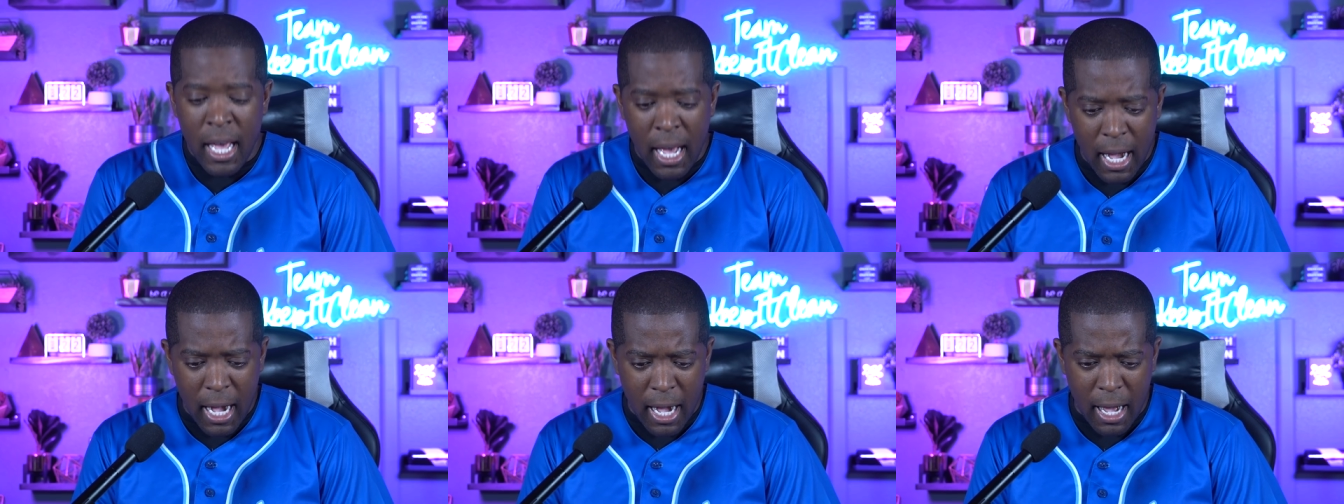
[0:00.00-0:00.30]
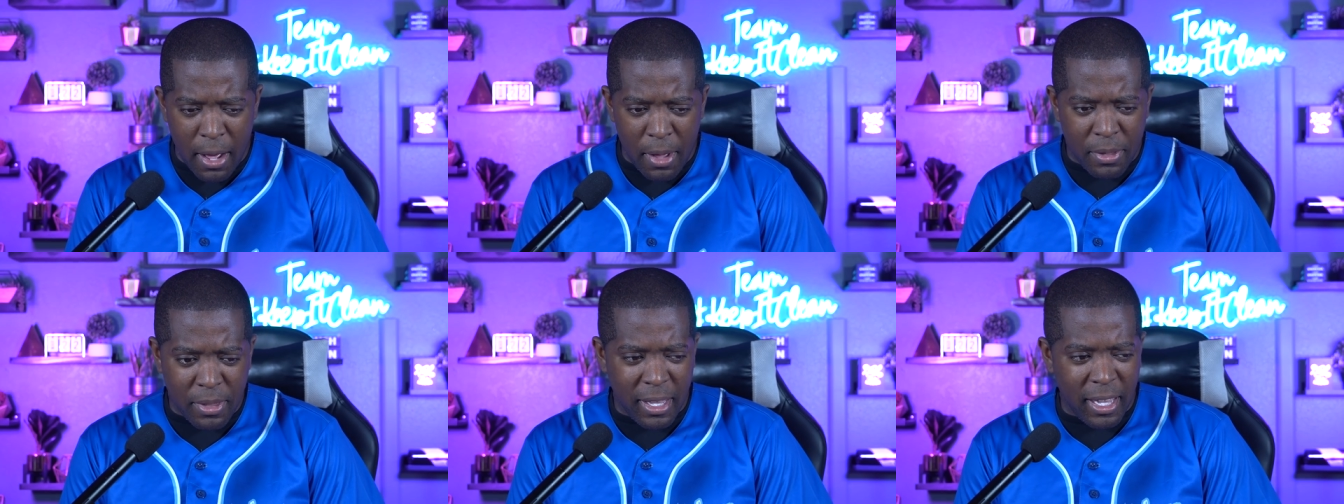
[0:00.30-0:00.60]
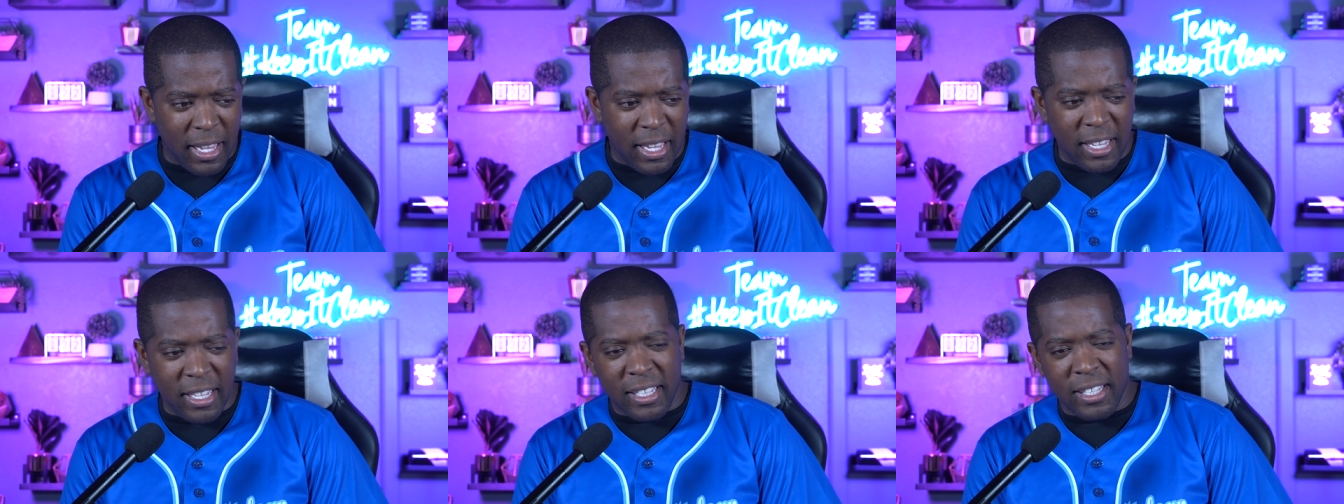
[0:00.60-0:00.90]

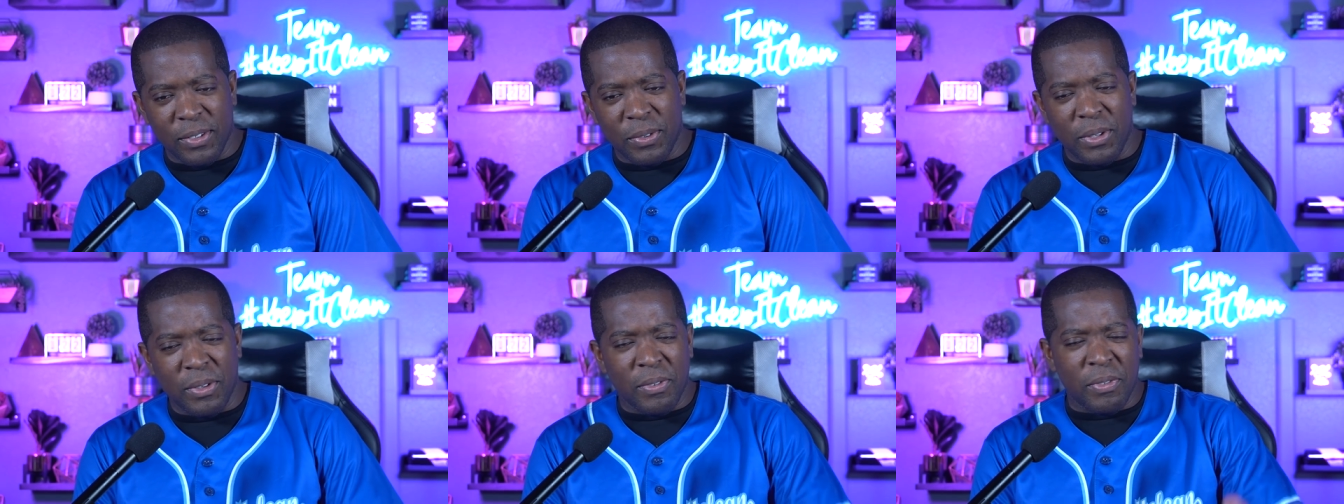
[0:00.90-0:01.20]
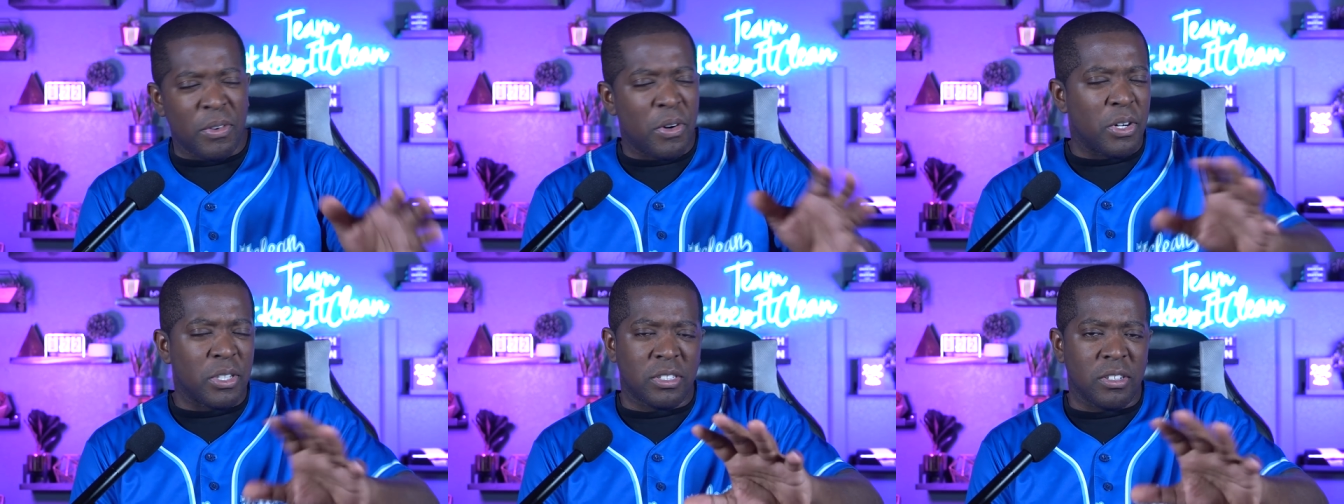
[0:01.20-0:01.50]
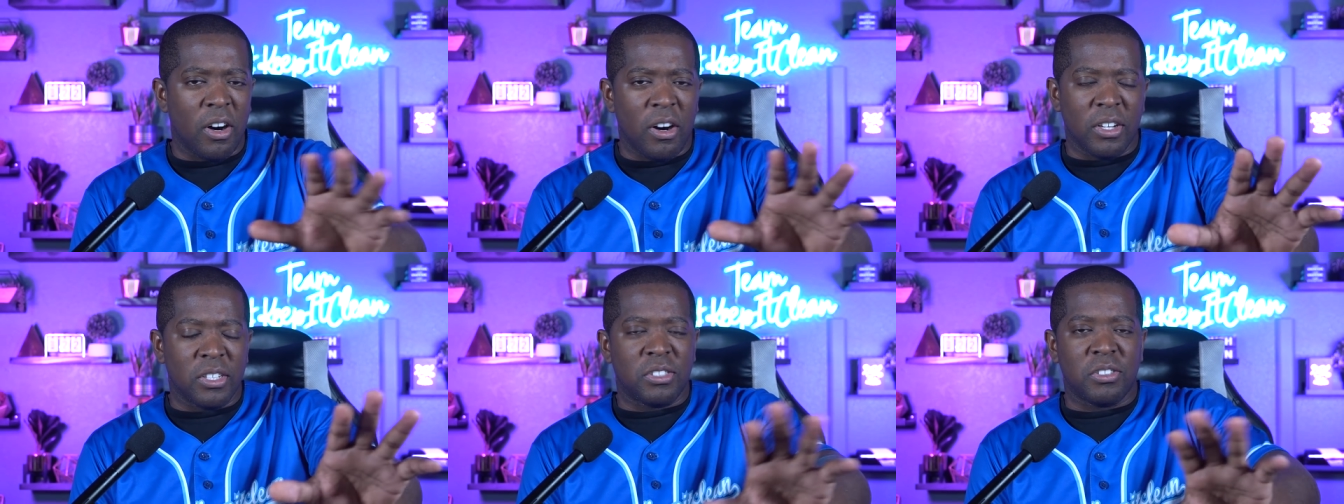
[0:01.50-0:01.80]
We of course
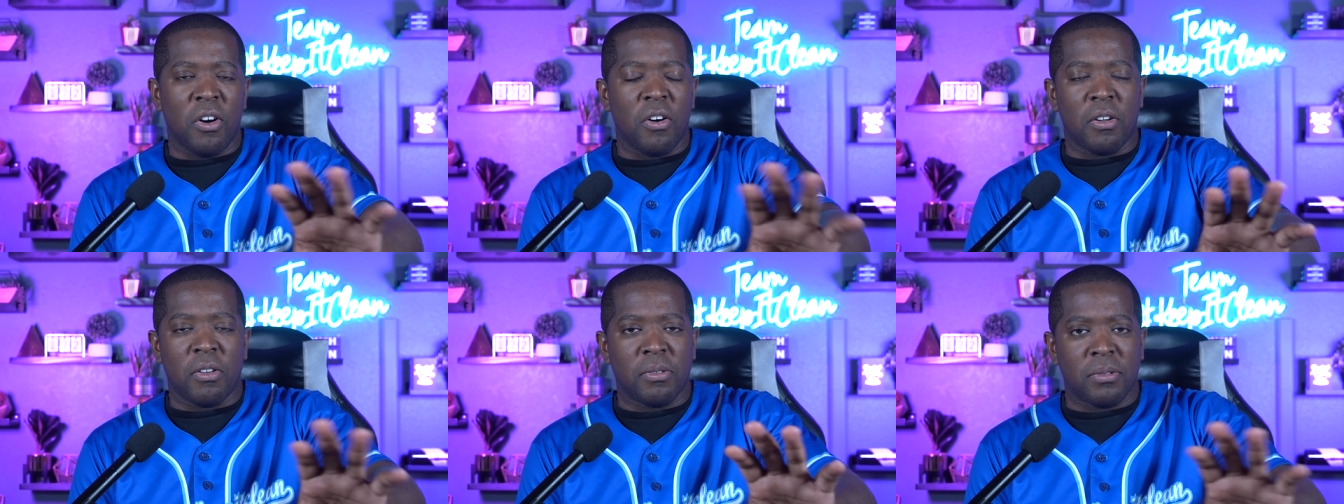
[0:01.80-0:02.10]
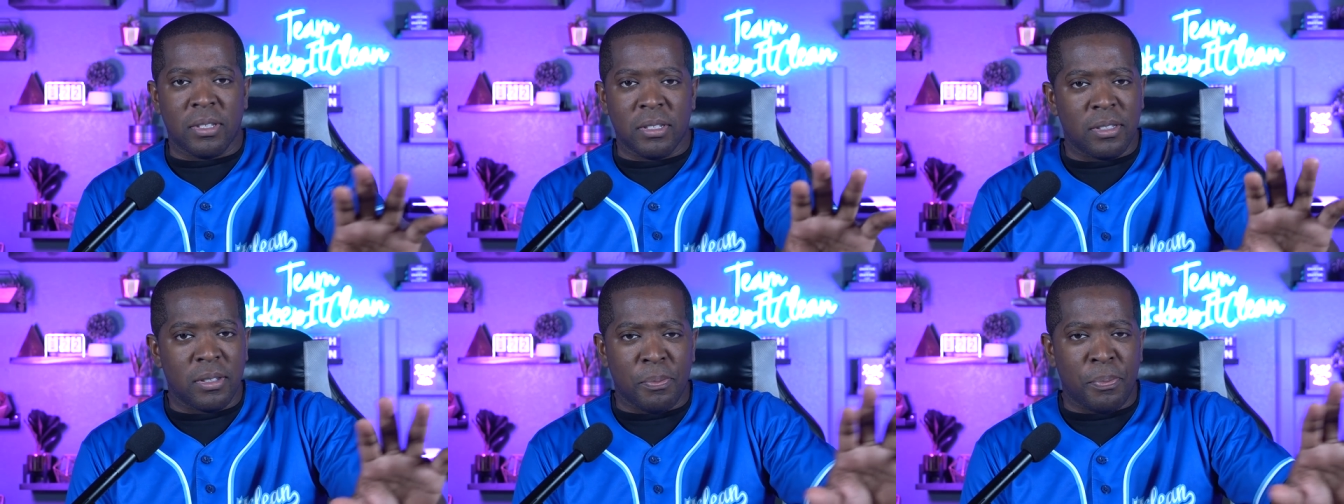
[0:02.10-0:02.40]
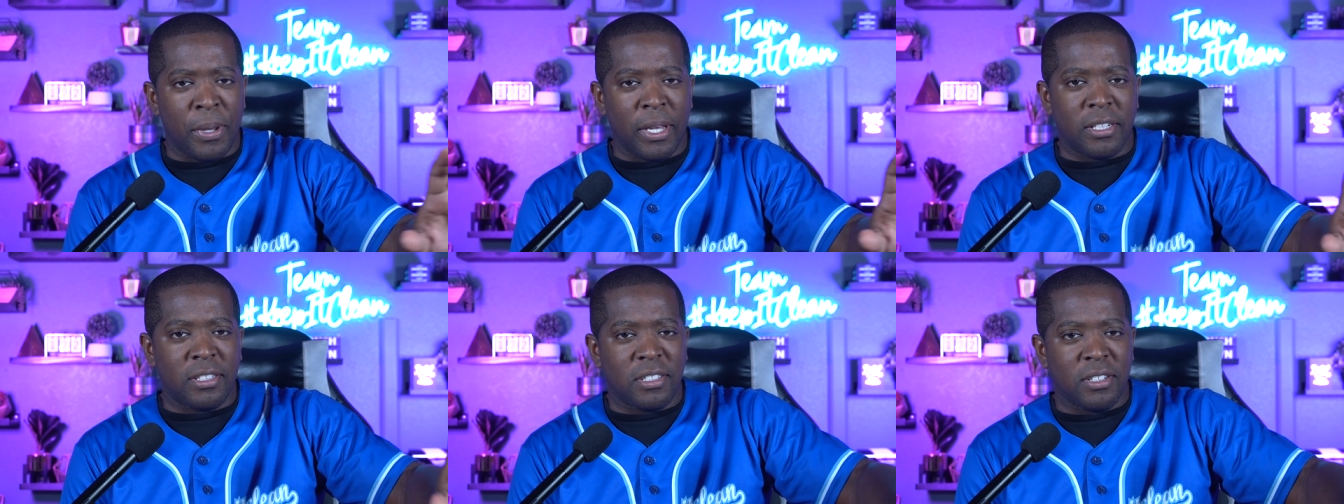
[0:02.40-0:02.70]
all saw the
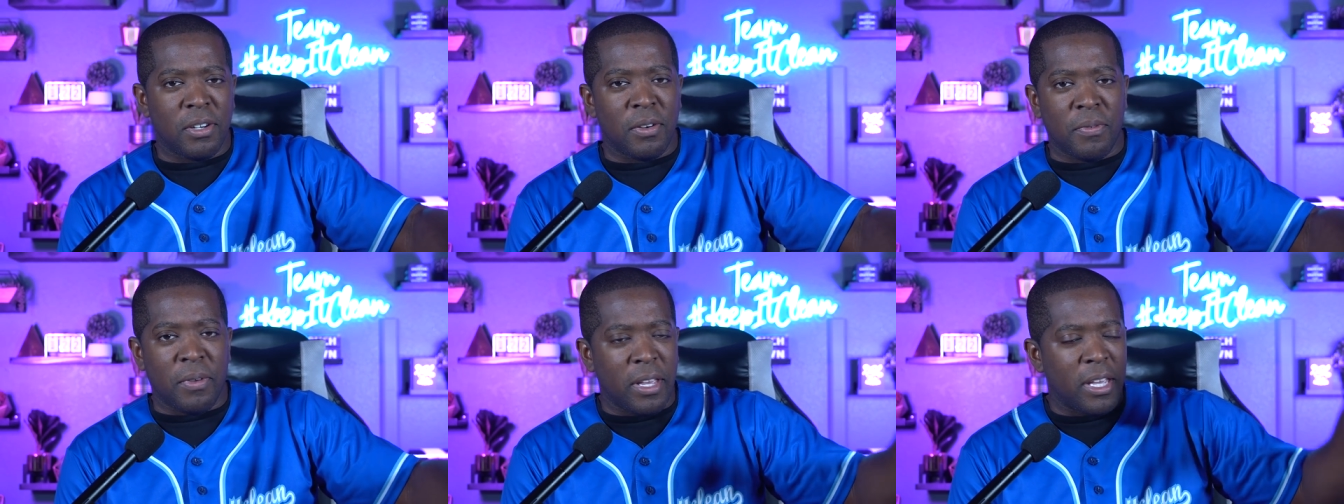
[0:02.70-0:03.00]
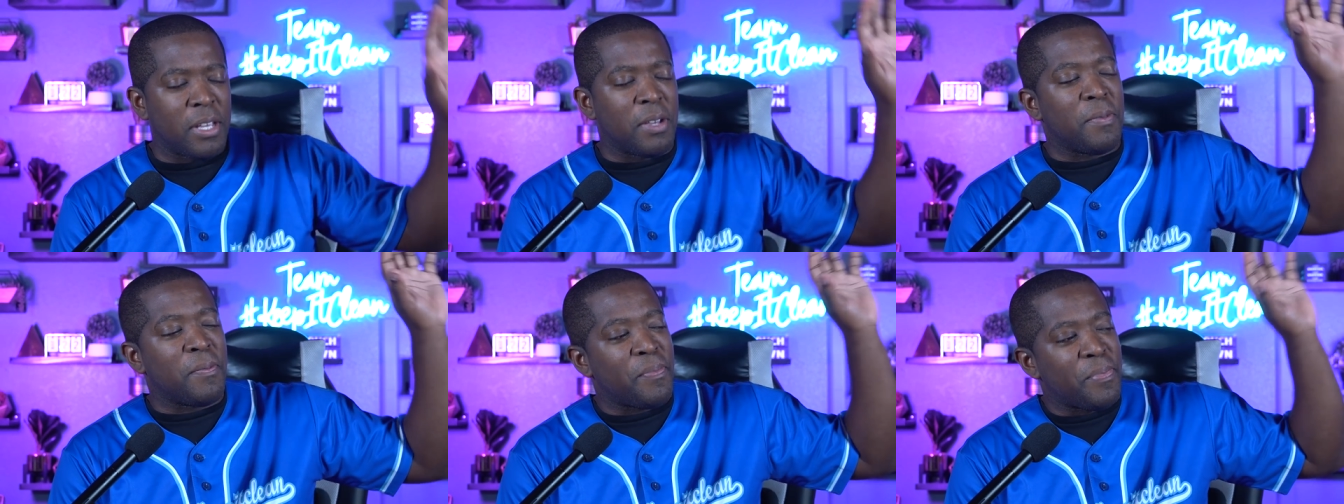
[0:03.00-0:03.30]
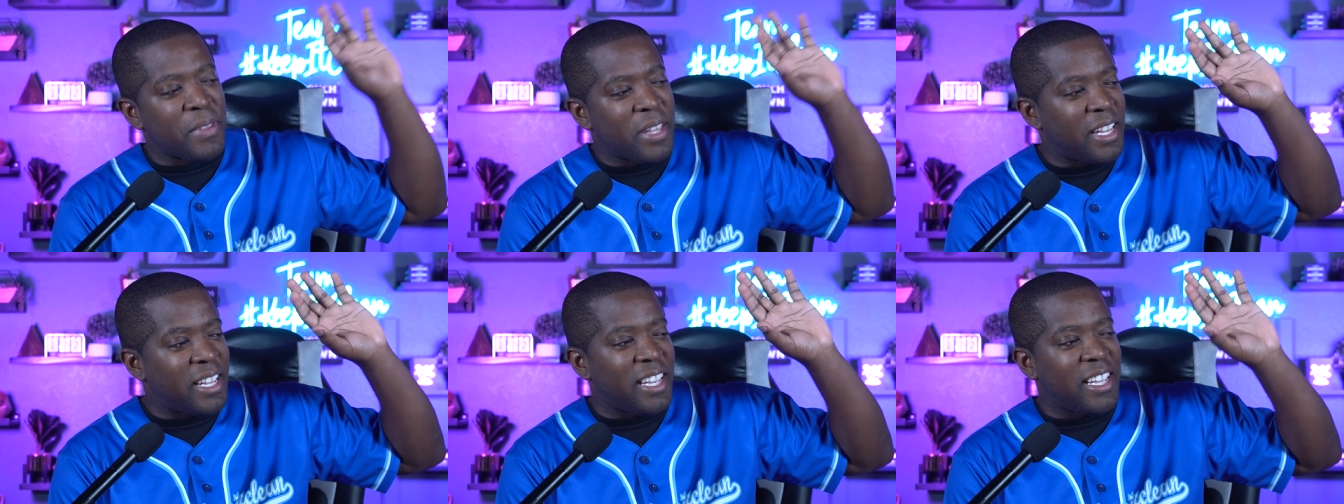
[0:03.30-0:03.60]
picture of
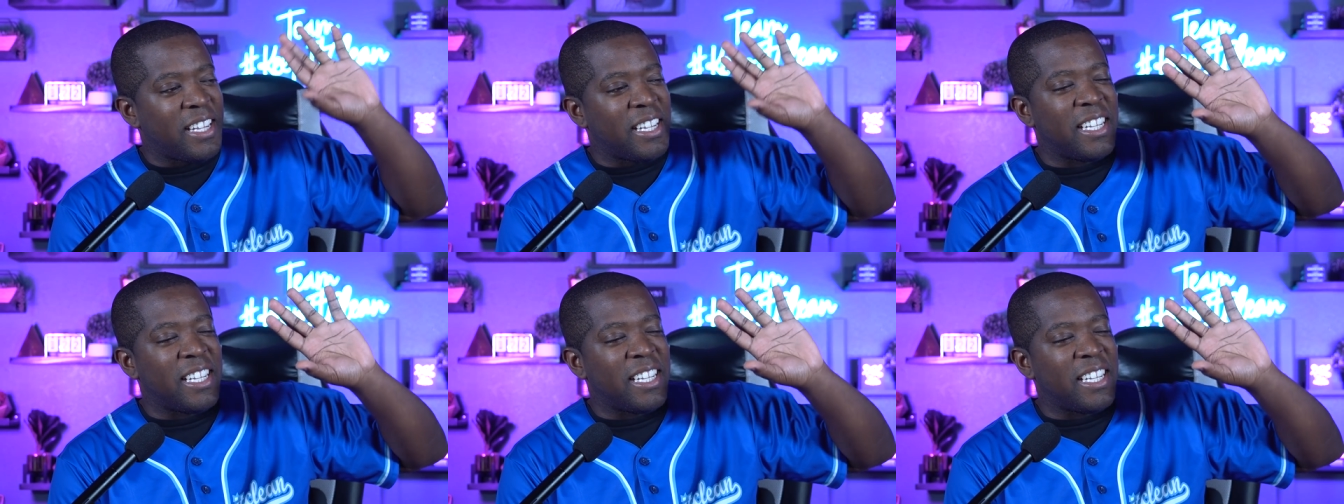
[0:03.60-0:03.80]
him and